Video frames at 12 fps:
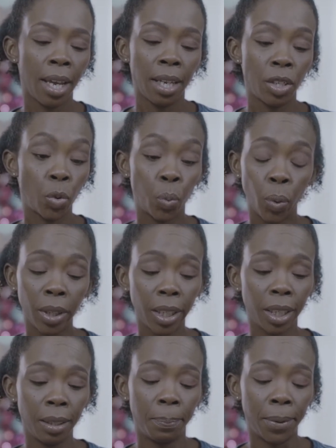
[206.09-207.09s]
It's a really
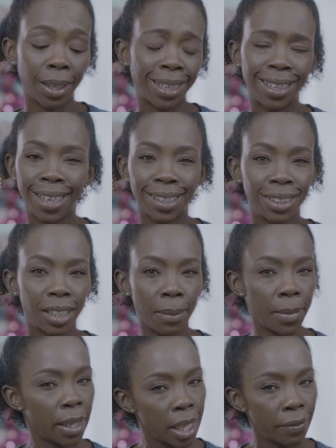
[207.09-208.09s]
good book, and like I said,
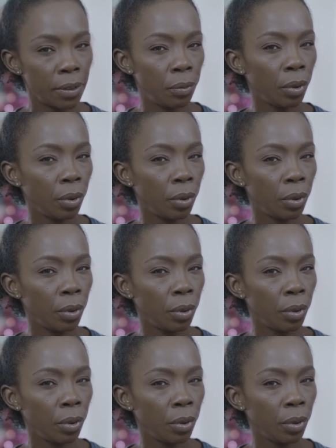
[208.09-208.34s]
I'm not even